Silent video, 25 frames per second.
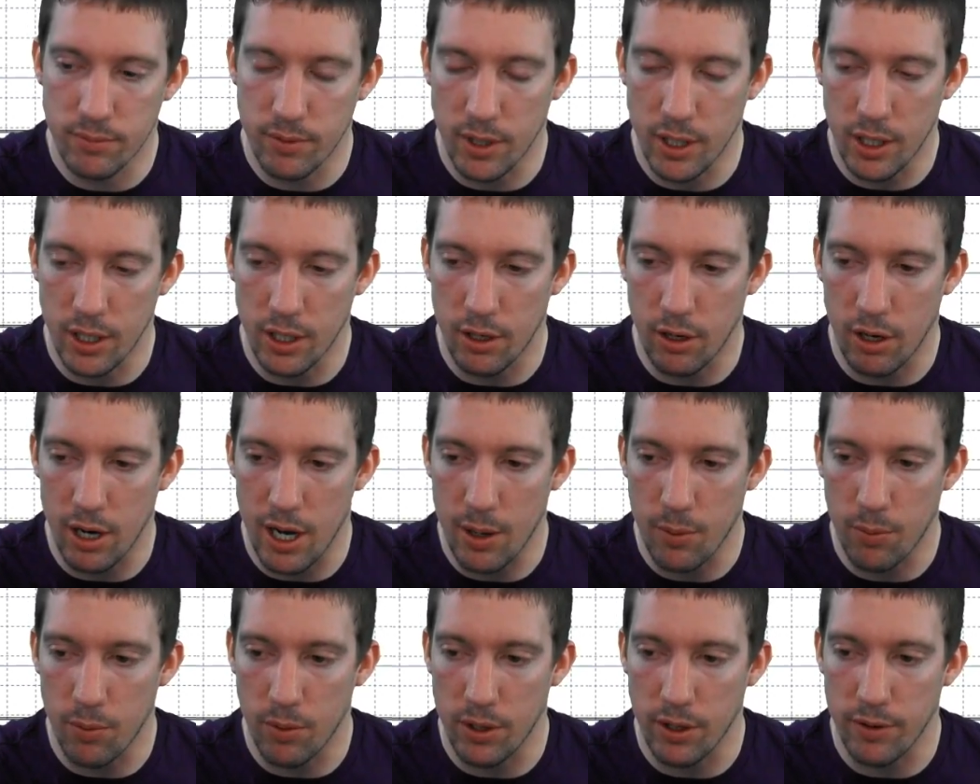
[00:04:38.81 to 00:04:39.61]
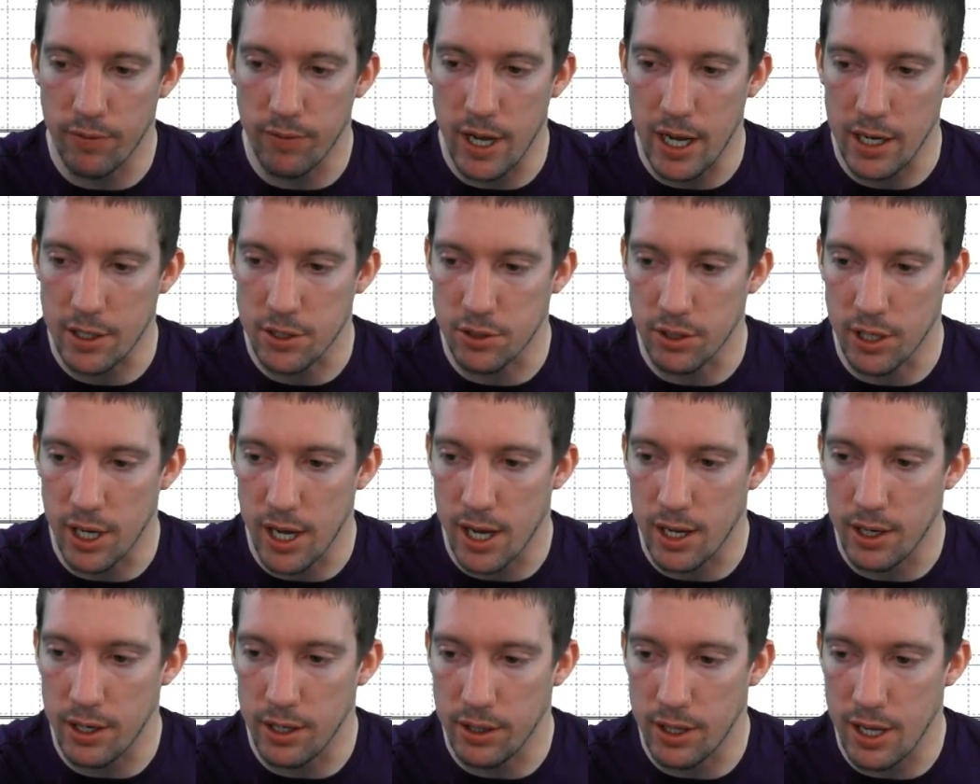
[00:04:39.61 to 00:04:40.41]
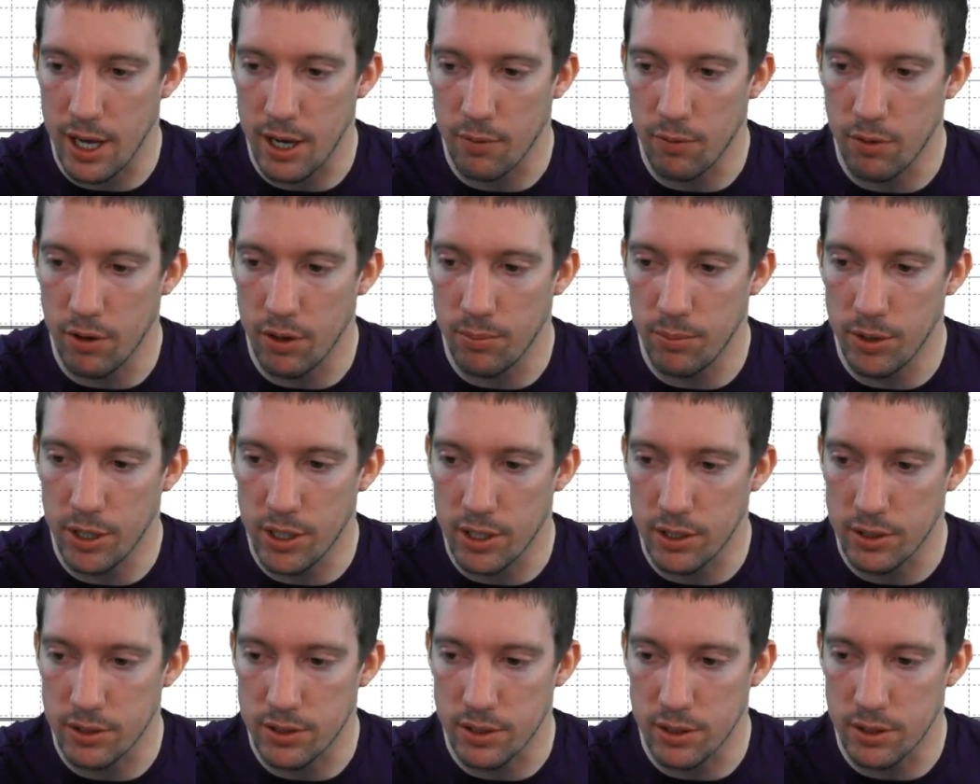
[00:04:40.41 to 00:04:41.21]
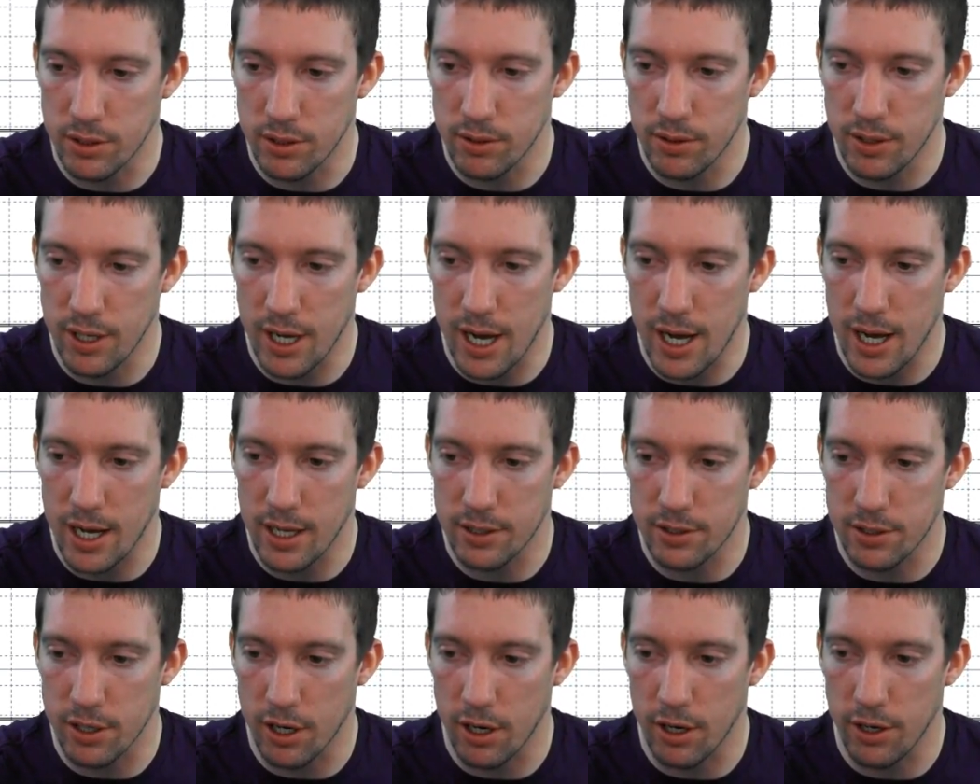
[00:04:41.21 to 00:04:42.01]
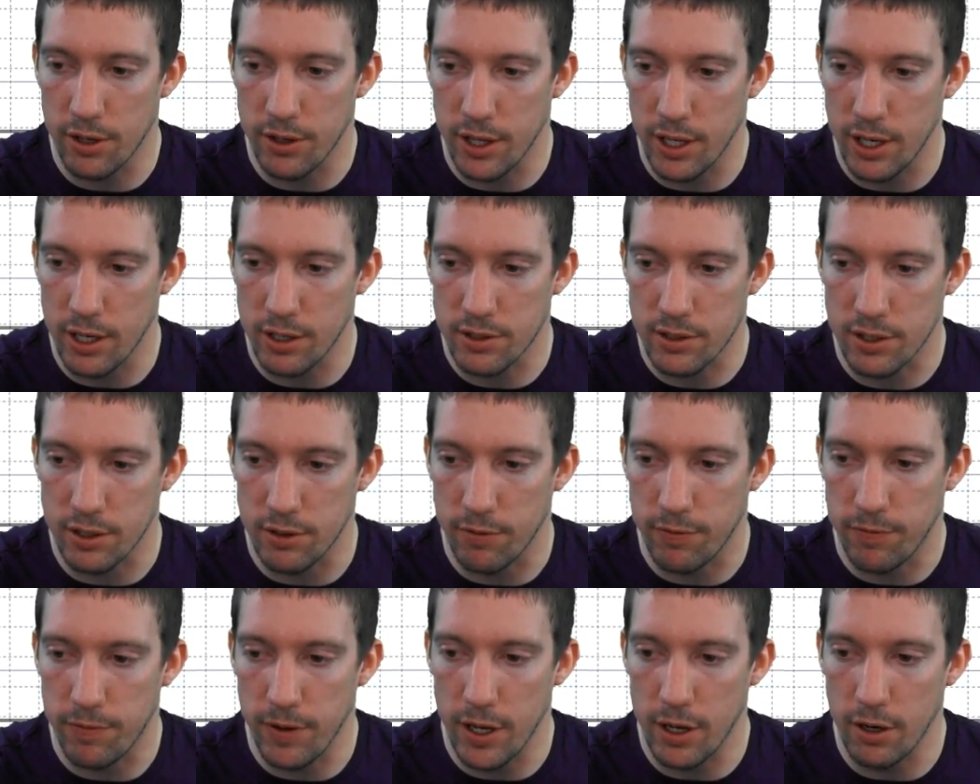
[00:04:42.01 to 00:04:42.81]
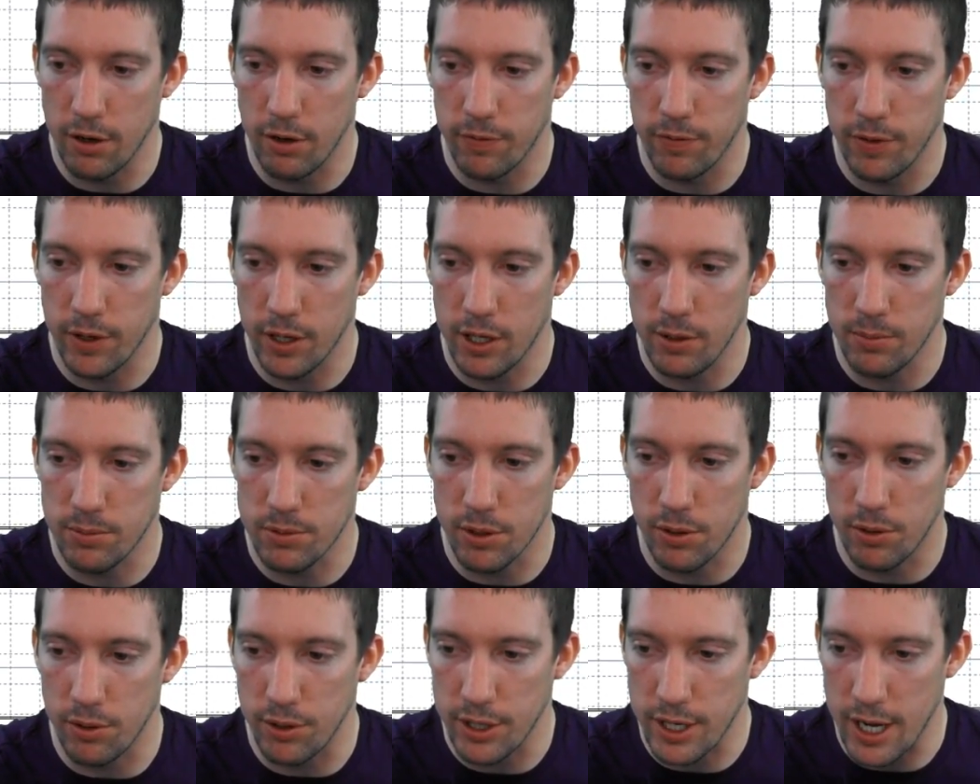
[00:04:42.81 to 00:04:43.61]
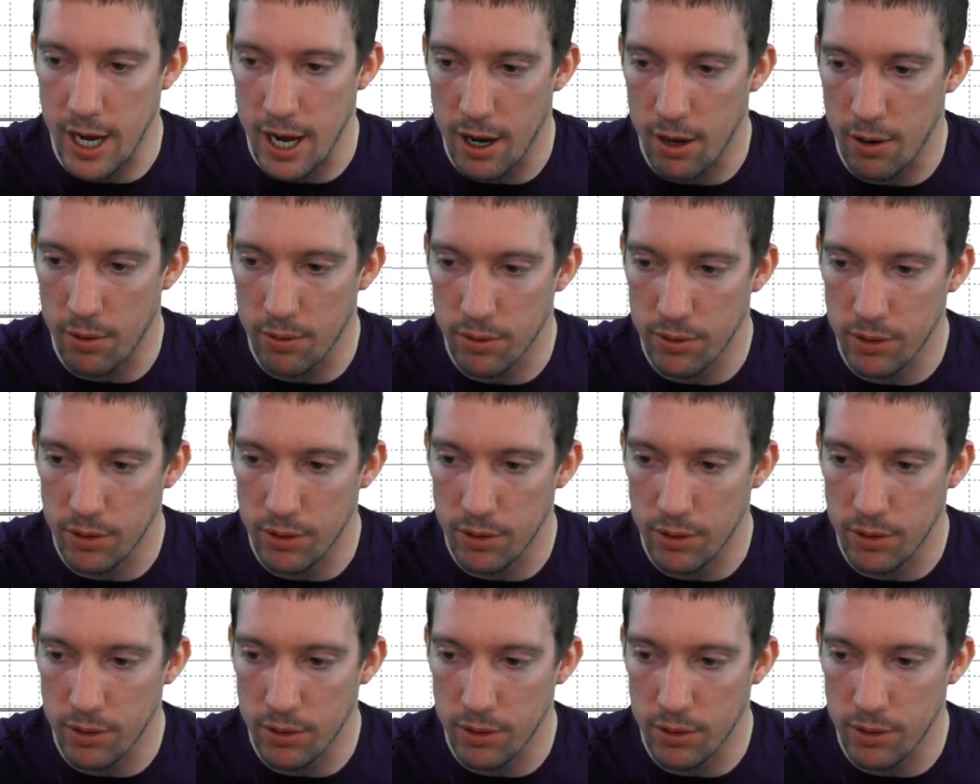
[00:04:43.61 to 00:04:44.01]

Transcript: I wouldn't have actually gotten in that one because the odds are that it's going to fail if it keeps going down,